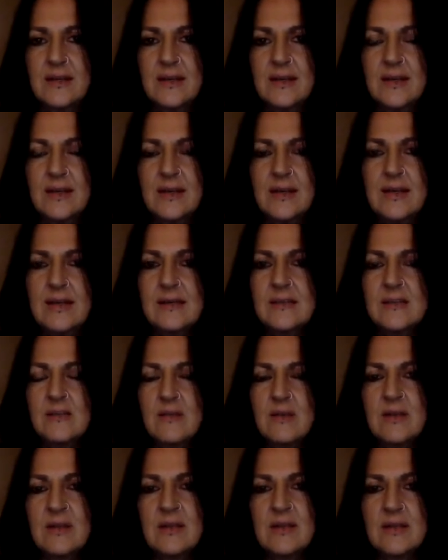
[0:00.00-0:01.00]
Is there
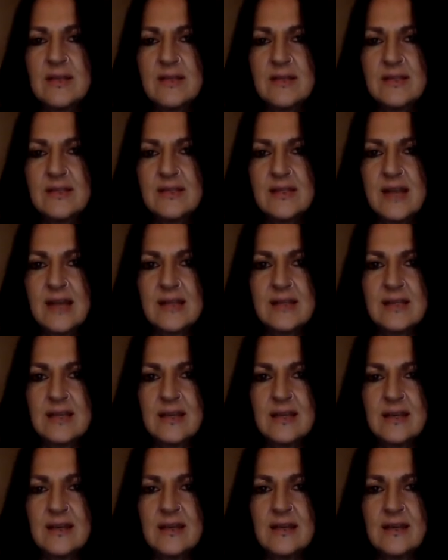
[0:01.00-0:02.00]
anything static?
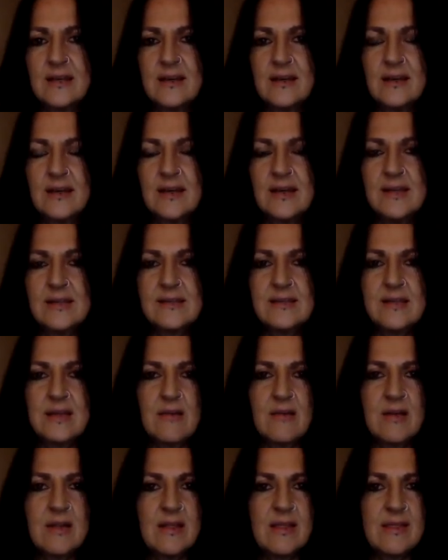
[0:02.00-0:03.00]
Is there
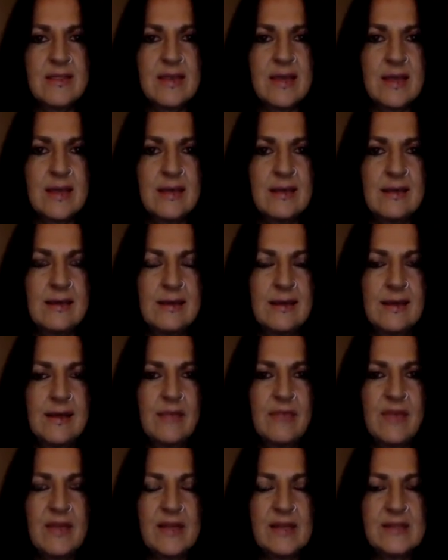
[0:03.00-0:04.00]
anything
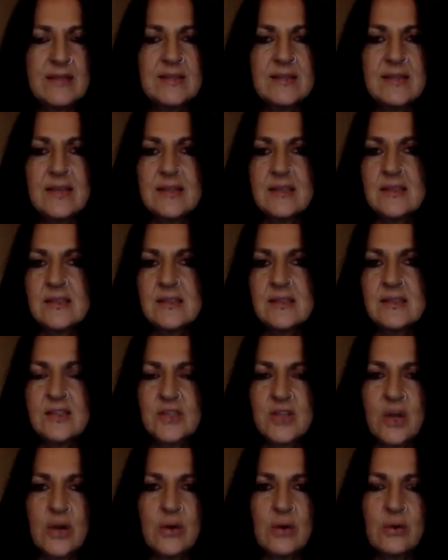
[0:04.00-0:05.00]
that is set in
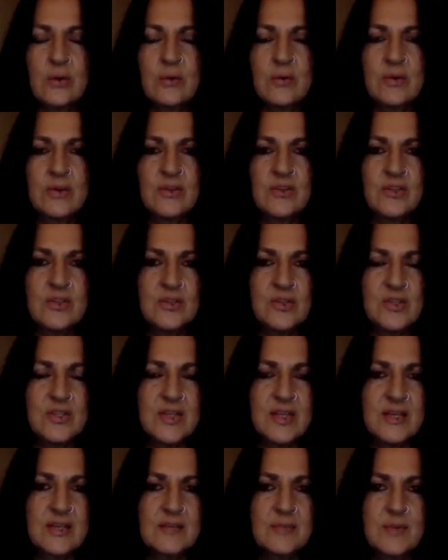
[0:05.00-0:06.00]
stone? And as soon as
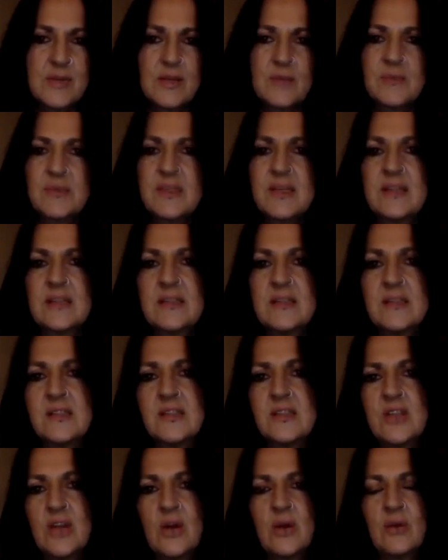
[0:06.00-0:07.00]
things become set in
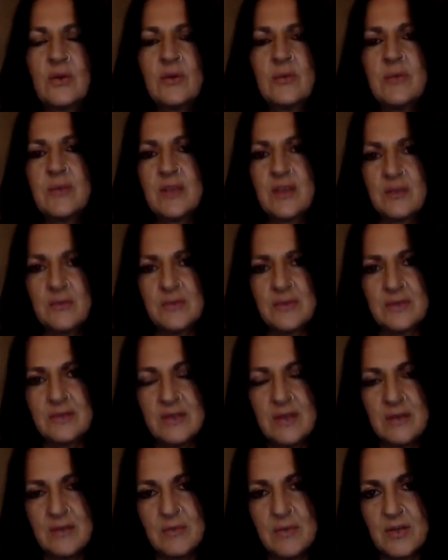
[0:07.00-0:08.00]
stone, they
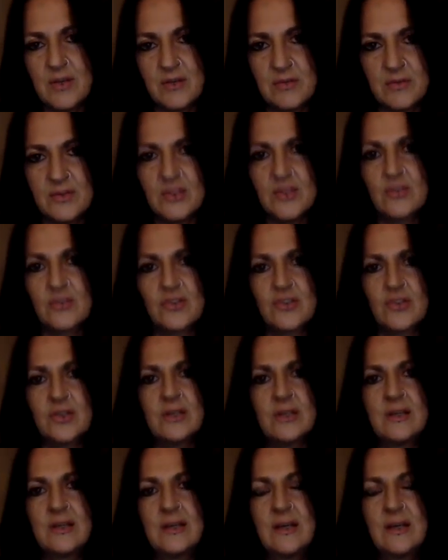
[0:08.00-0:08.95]
become a doctrine.